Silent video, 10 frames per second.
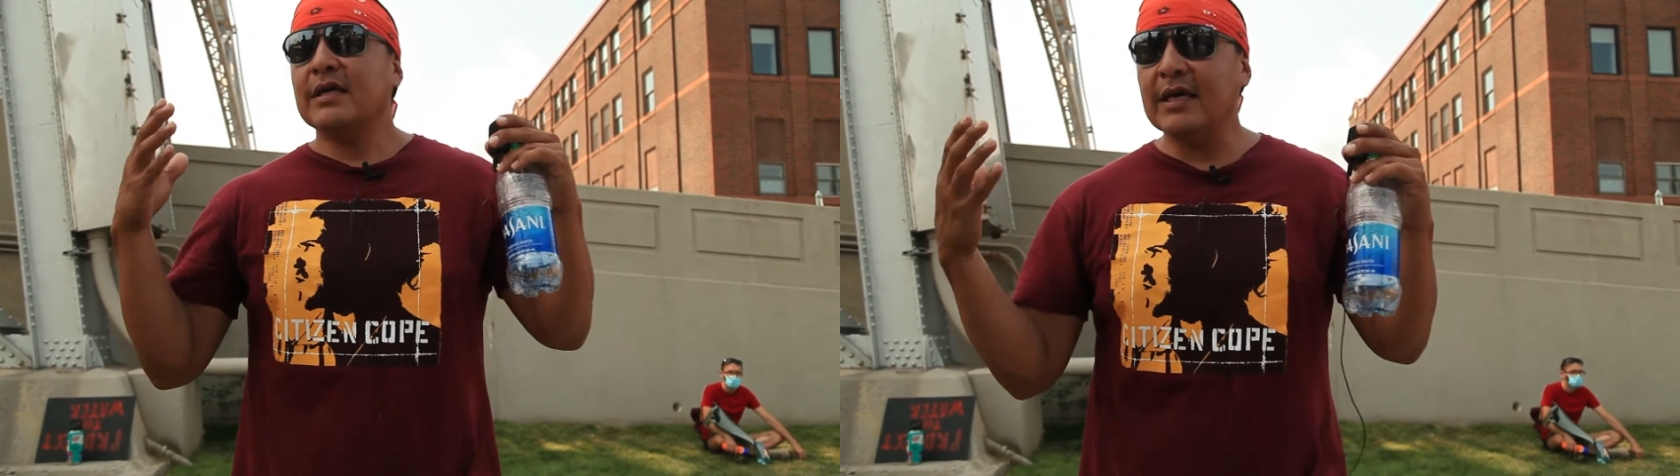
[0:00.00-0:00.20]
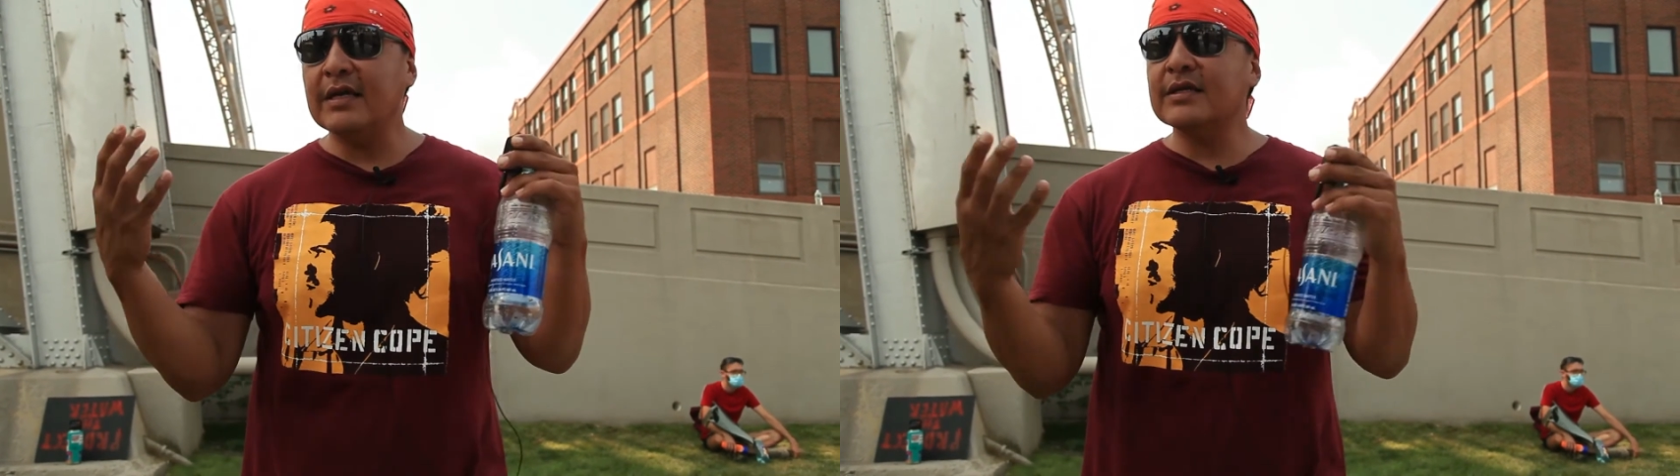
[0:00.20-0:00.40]

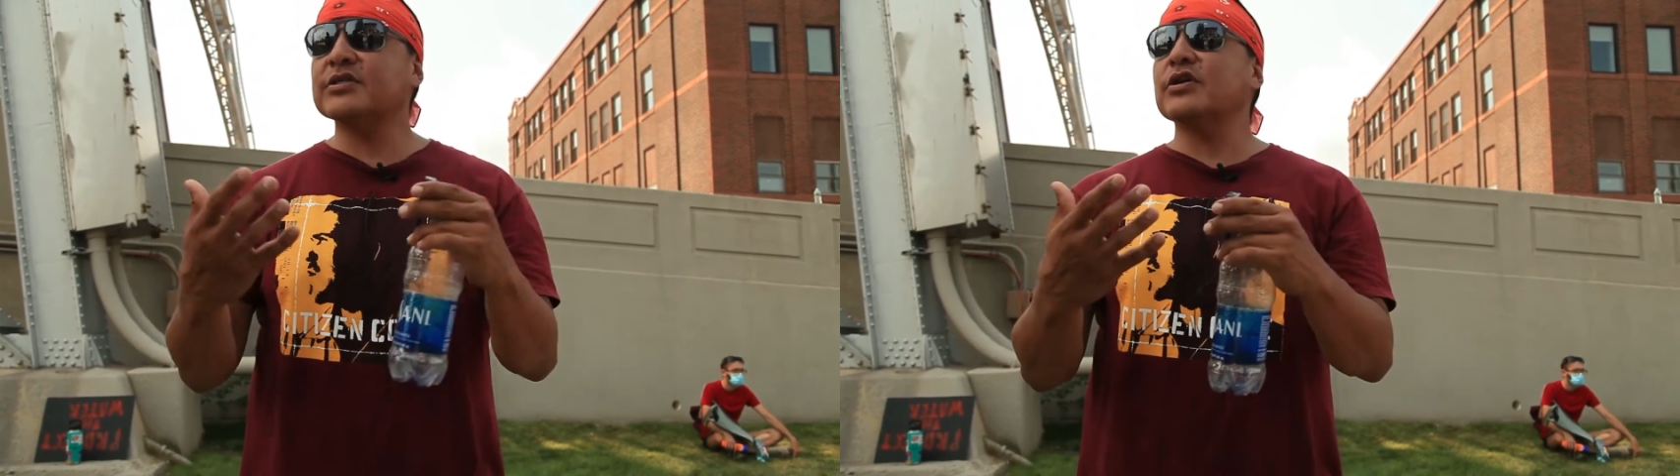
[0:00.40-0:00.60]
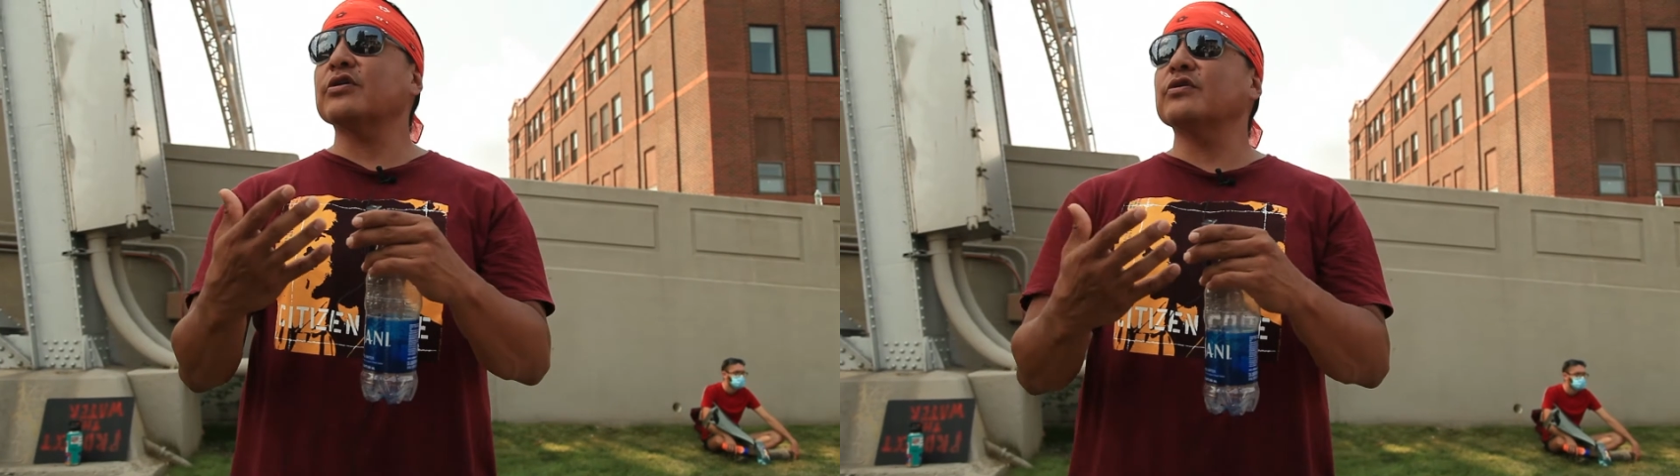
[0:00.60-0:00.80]
in a
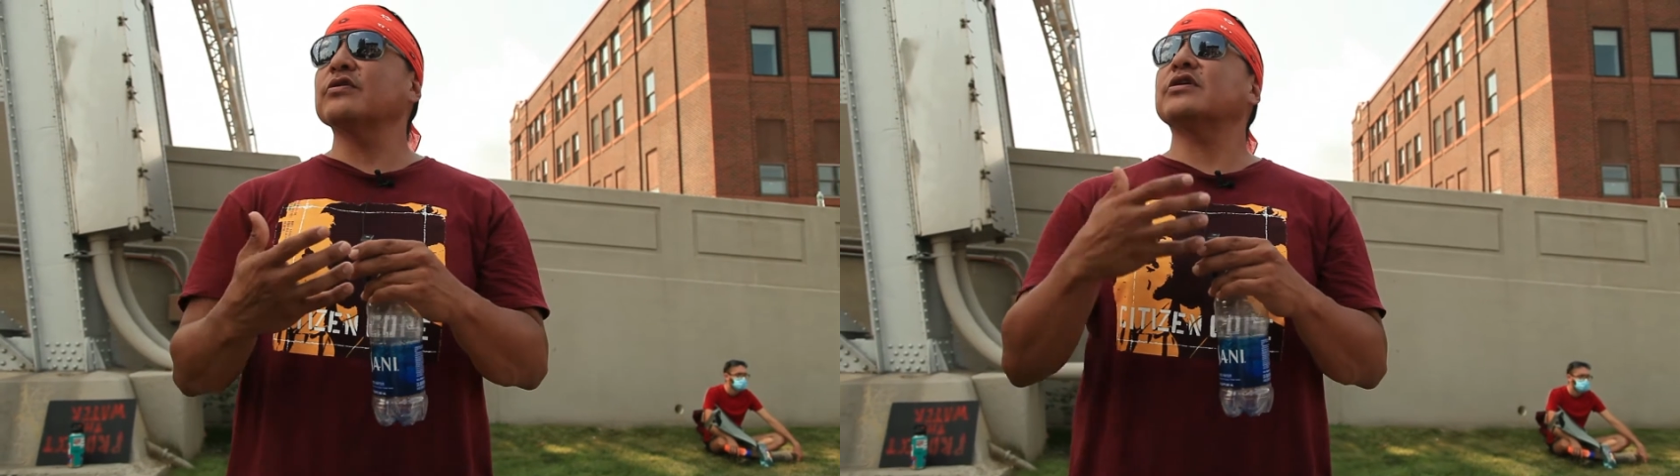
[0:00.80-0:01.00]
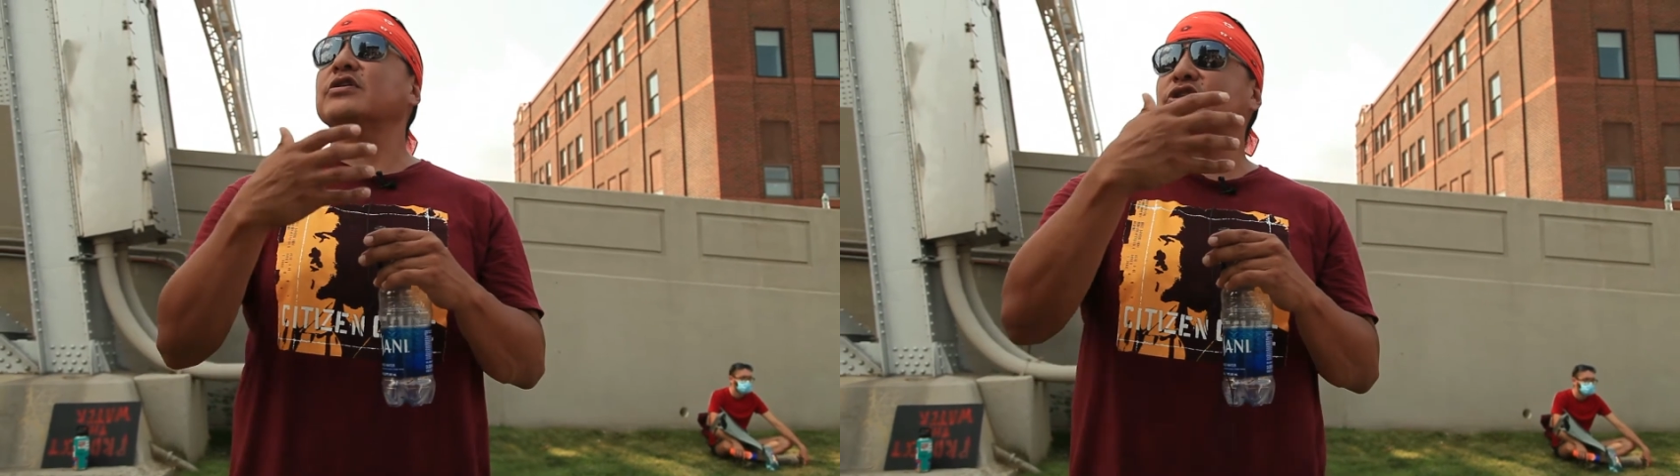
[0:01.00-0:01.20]
circle,
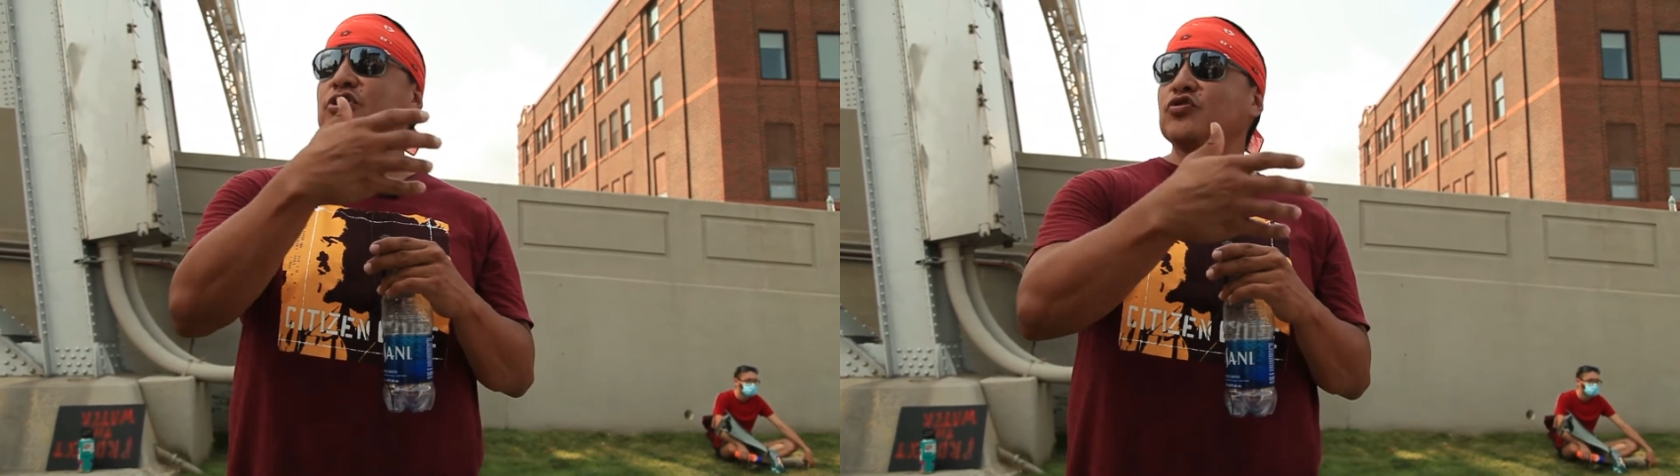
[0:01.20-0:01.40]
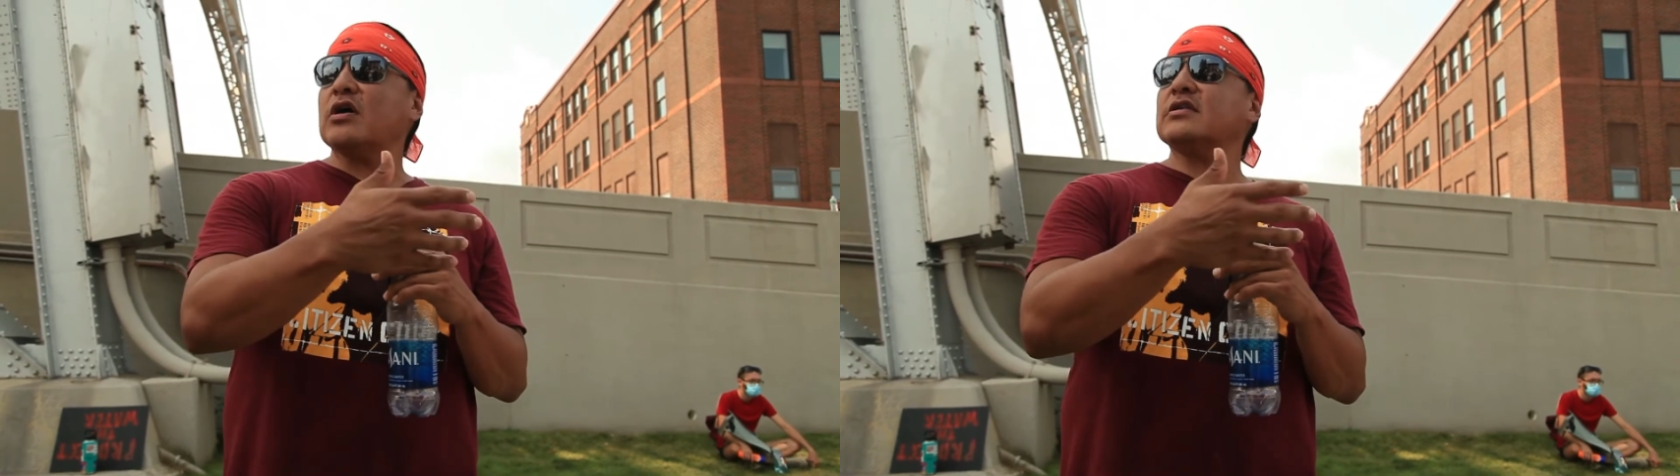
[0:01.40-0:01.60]

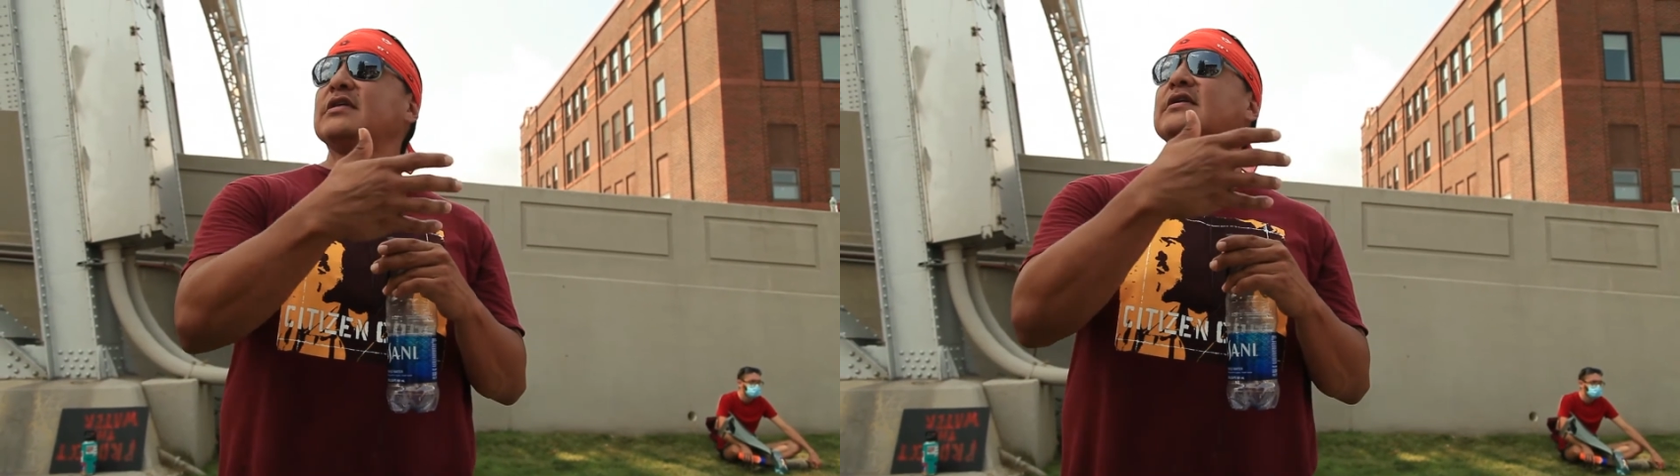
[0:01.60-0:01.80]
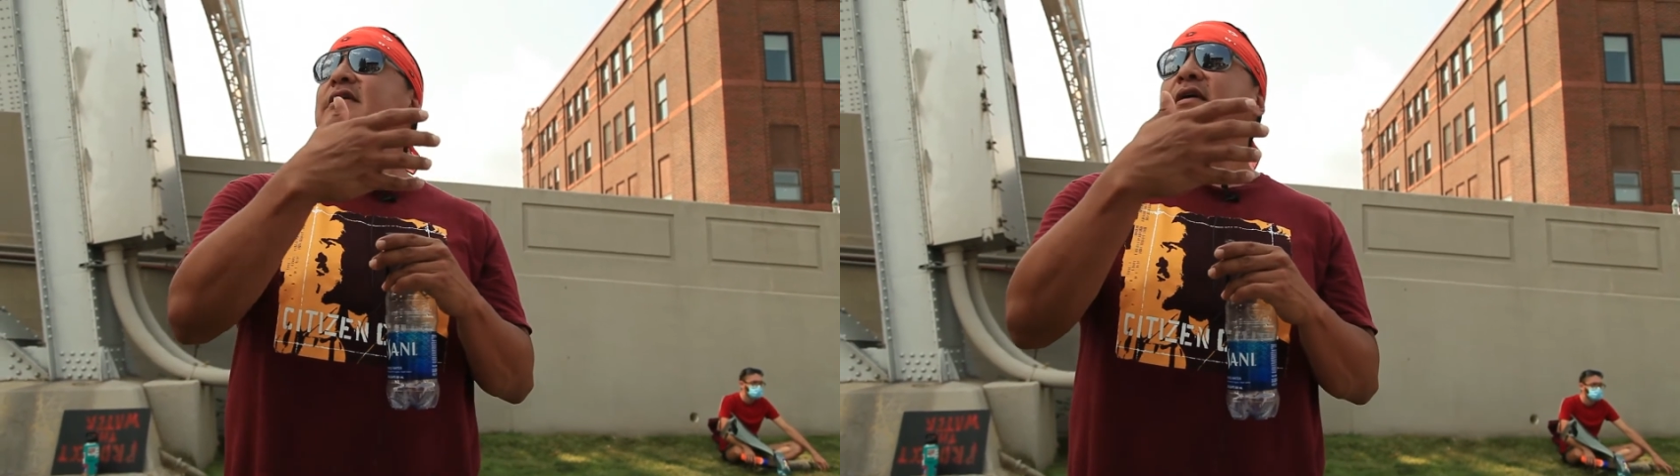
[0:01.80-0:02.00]
constructing